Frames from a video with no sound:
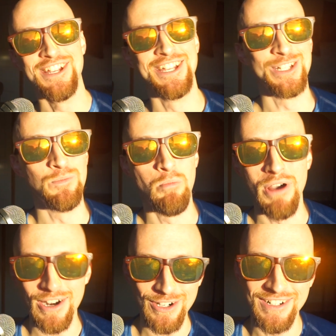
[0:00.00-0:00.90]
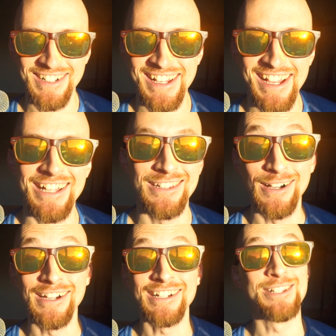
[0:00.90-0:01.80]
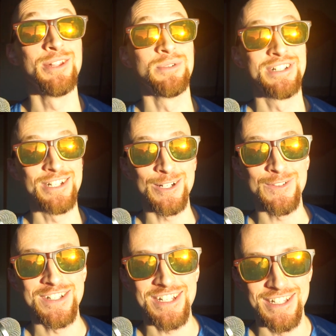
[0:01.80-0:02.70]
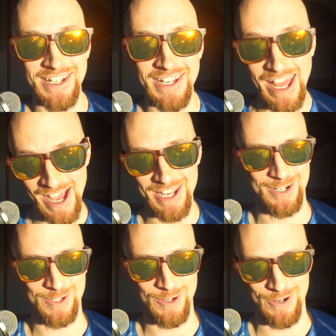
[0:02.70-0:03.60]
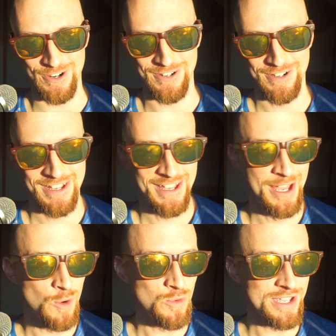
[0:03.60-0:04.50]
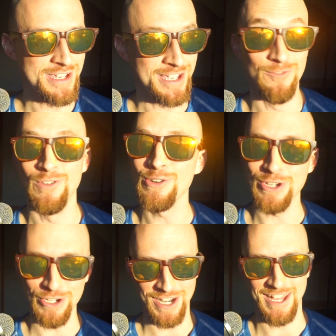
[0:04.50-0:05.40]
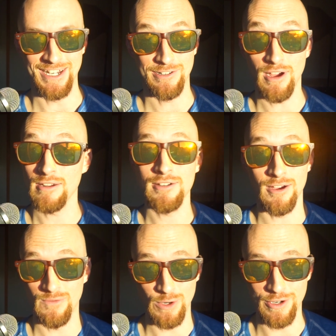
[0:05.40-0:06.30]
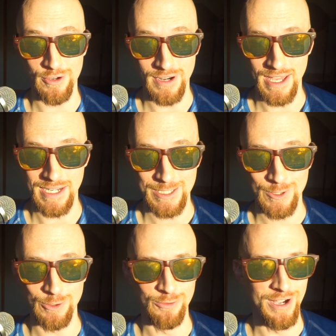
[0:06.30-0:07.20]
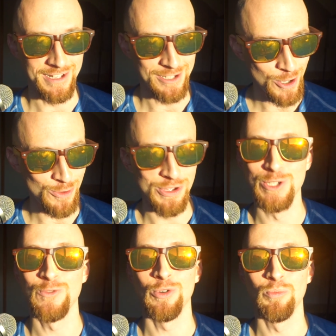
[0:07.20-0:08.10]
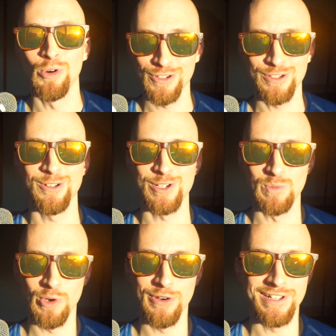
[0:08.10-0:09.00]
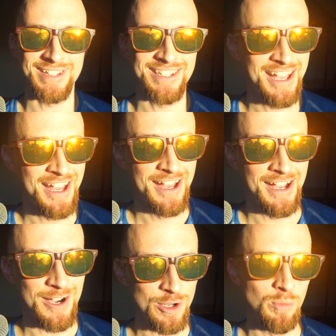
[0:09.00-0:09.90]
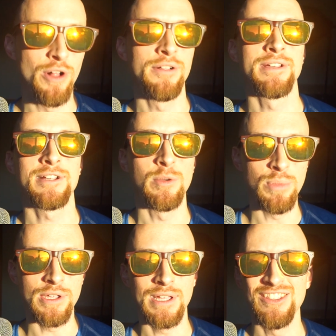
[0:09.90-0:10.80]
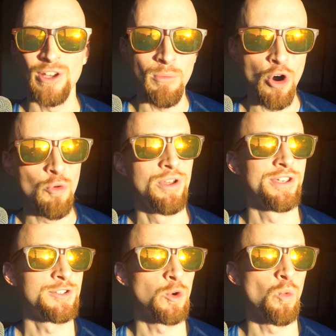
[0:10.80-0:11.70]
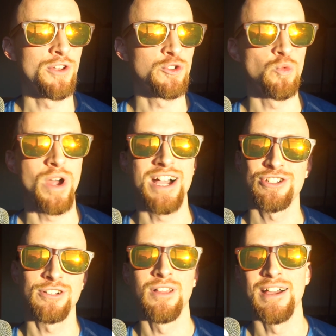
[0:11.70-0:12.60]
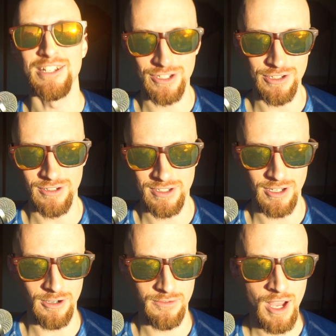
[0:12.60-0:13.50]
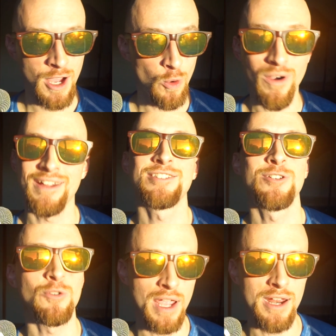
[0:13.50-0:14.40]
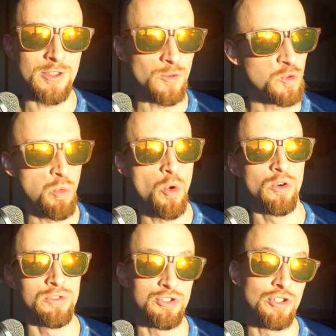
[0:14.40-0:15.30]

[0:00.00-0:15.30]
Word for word: is better at lying to themselves than addicts are. We get very good at it. I got very good at it too. I know this from personal experience how compelling it can be in the moment to want to rationalize to yourself why it's okay to use porn